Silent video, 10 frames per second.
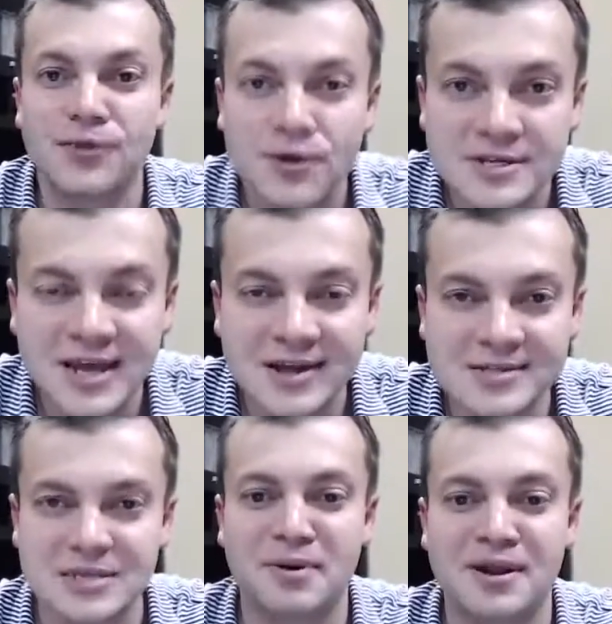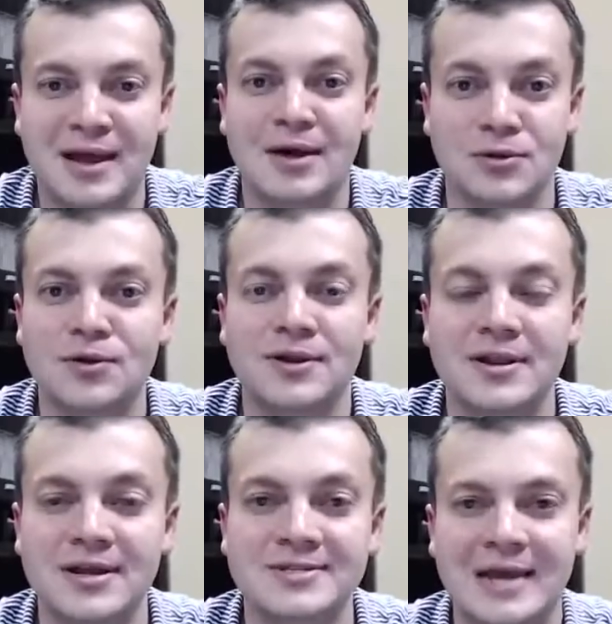30 seconds, depending on how long it
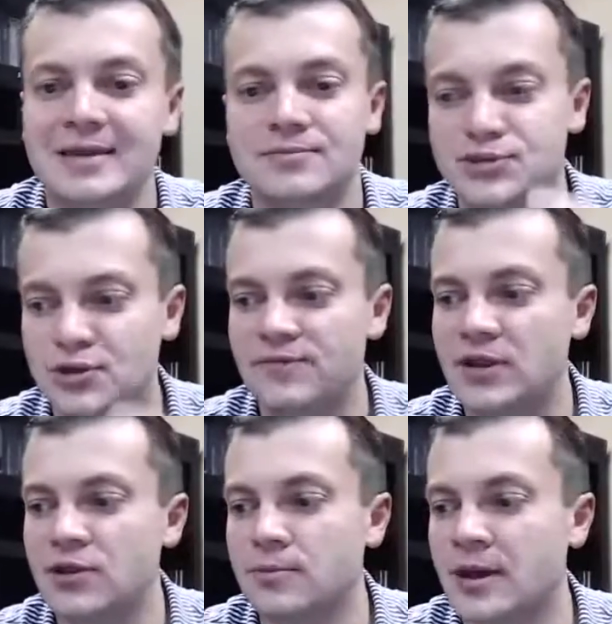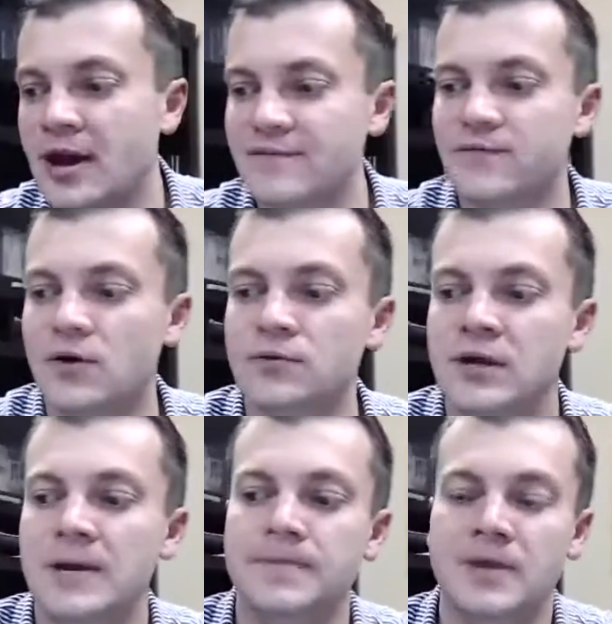is. I can shoot a video on my
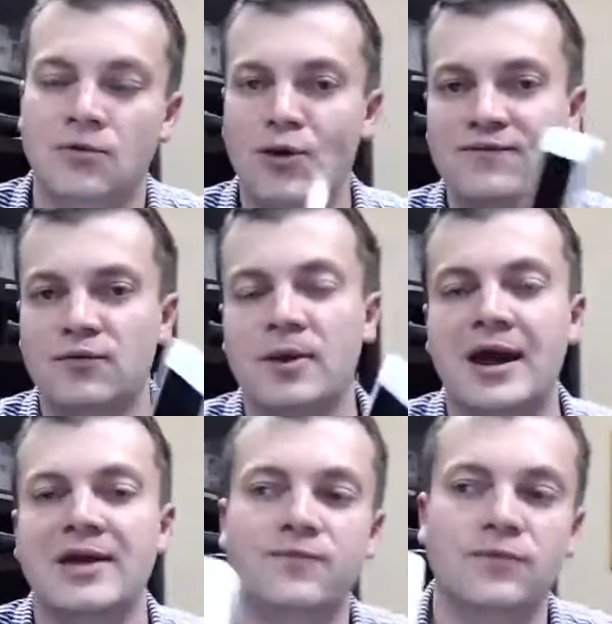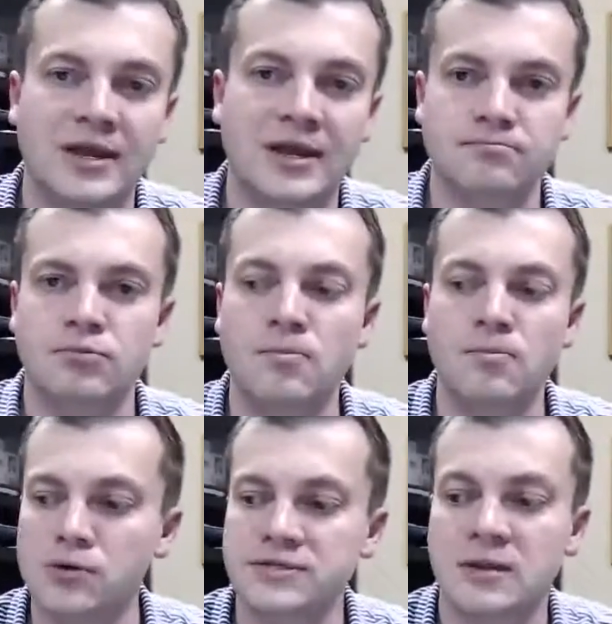iPhone, and right from my iPhone, I can boom
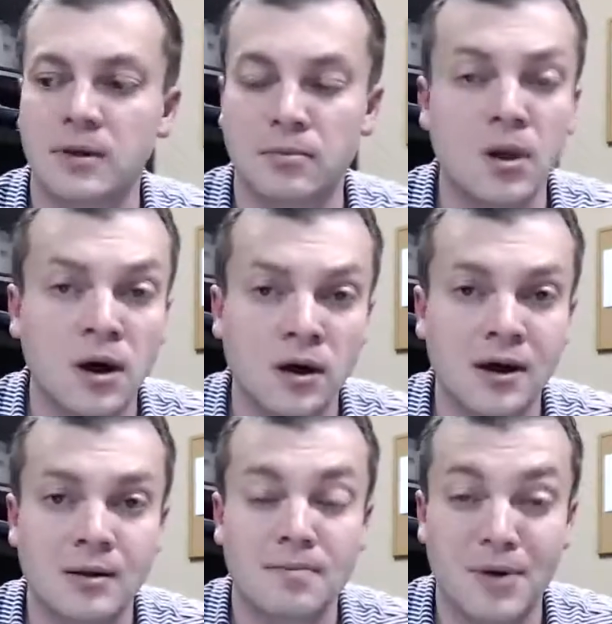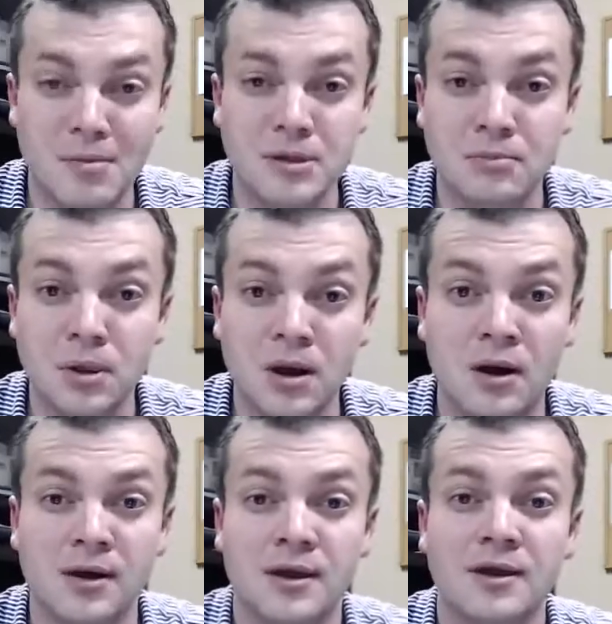post it on my blog, on a public
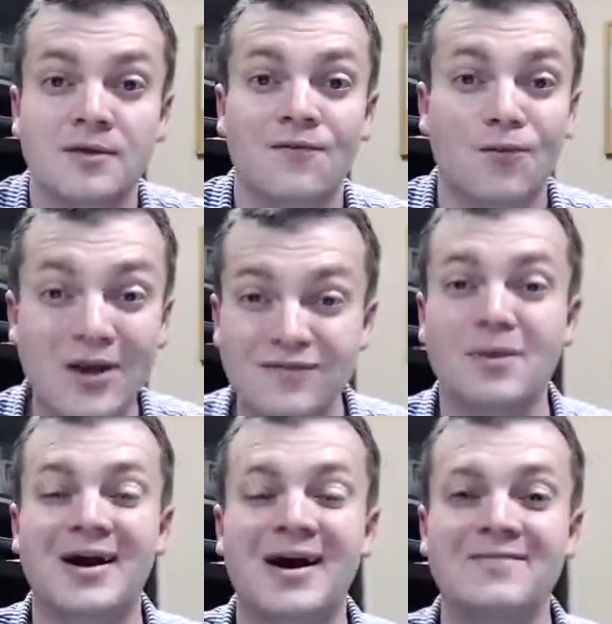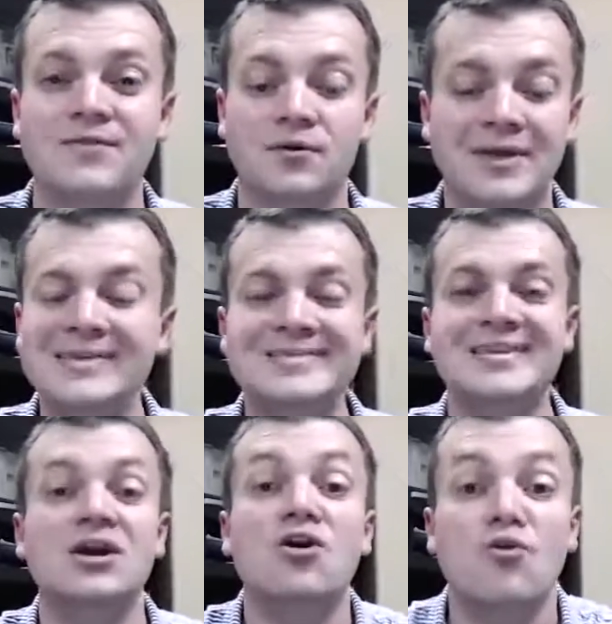blog. Right from my iPhone. That's
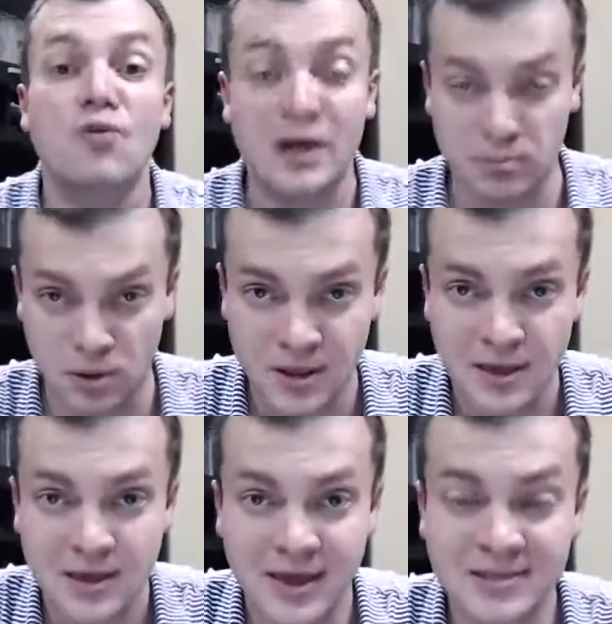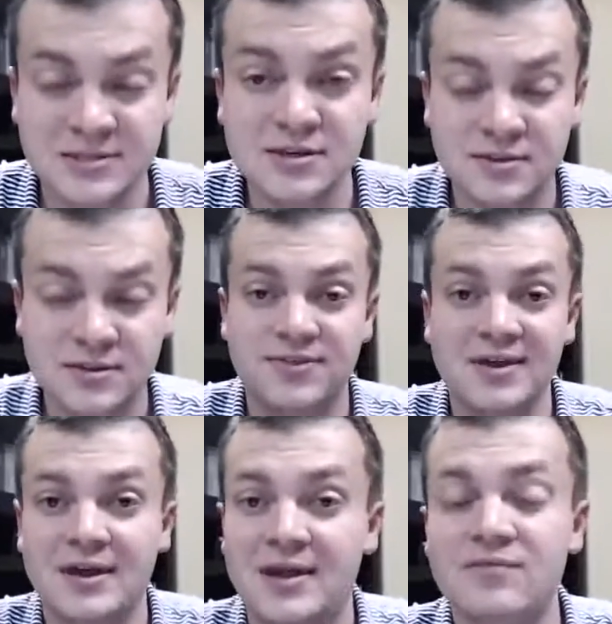incredible. And to
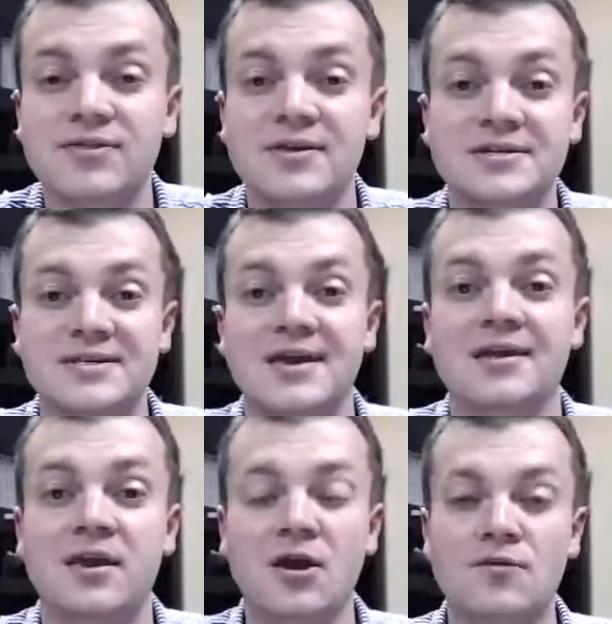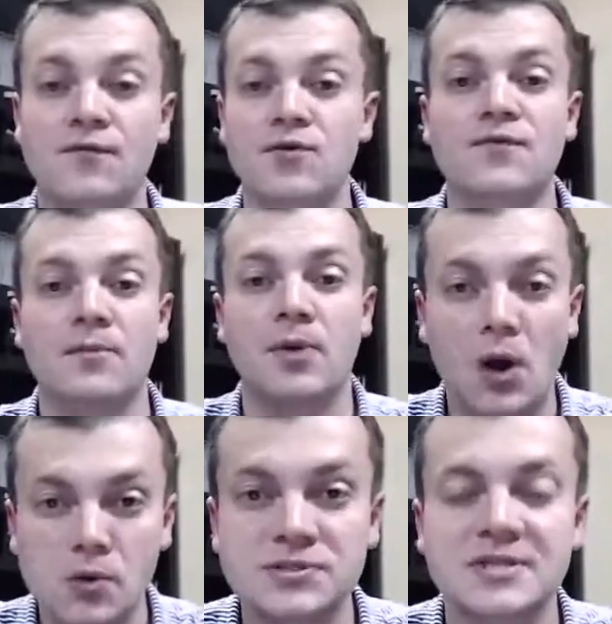think that everything is taken care of for you, from
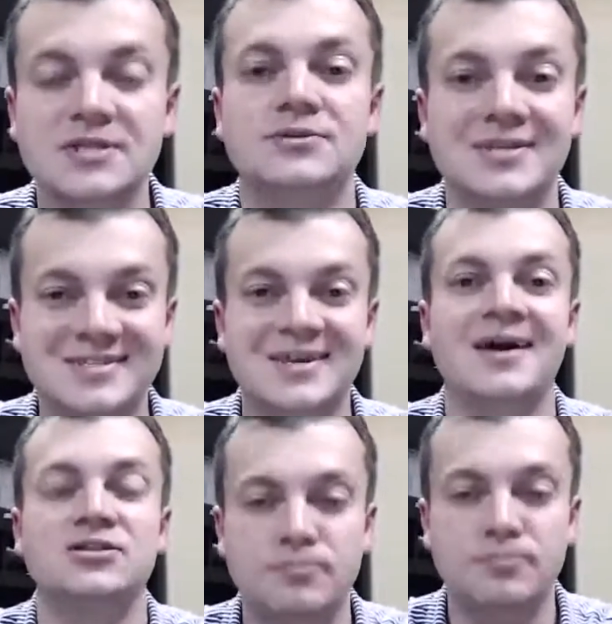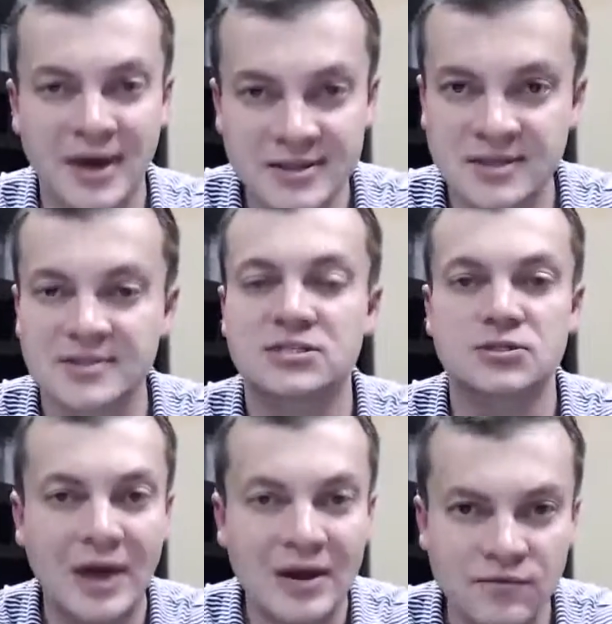hosting to design to maintenance
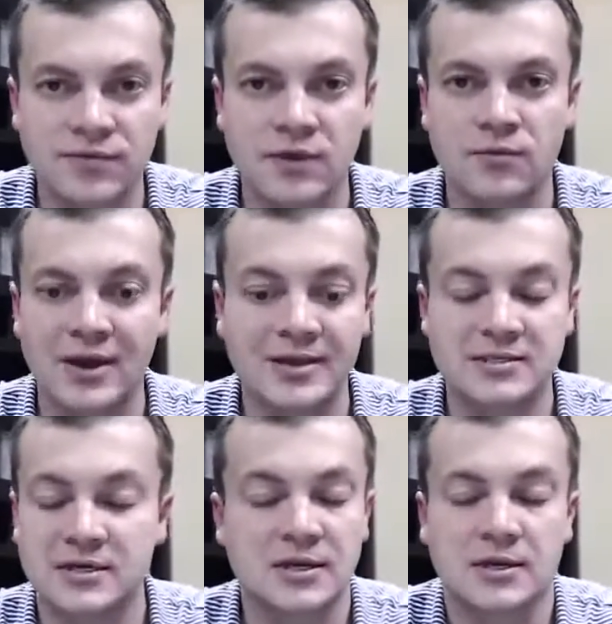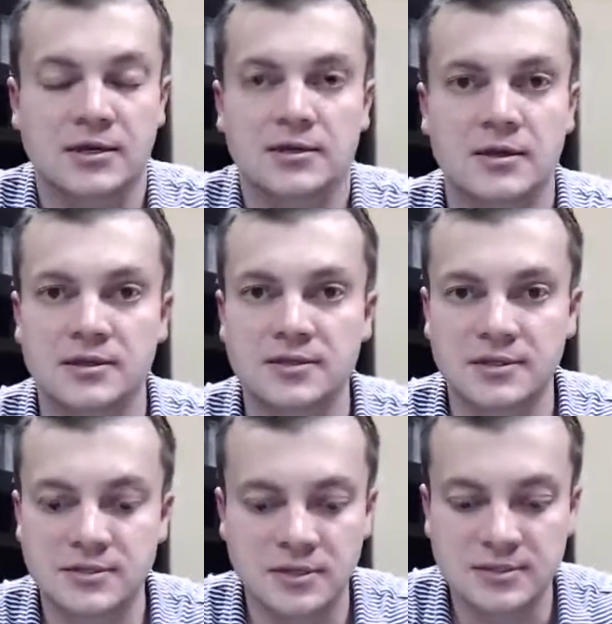to everything, right? It's
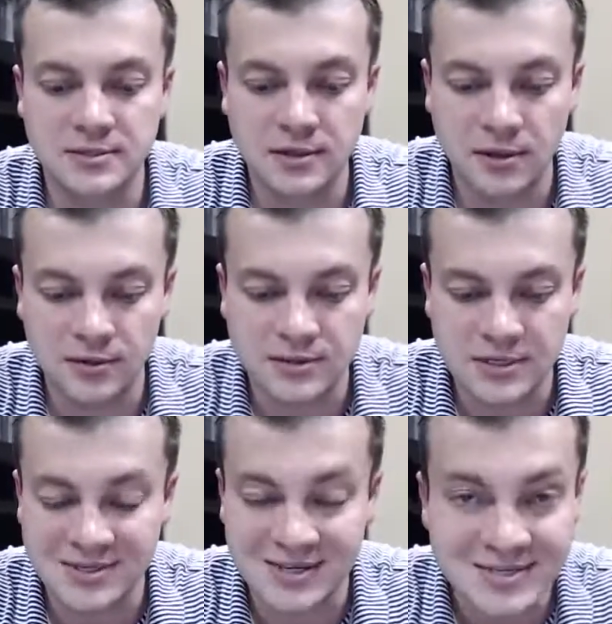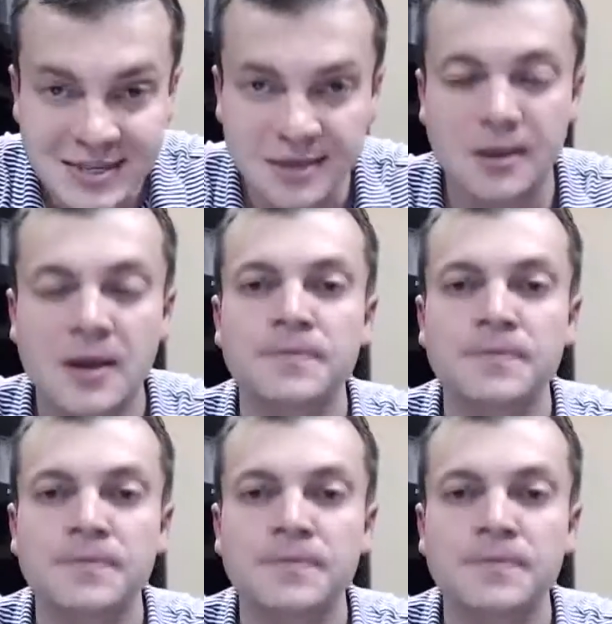you know, it's a steal.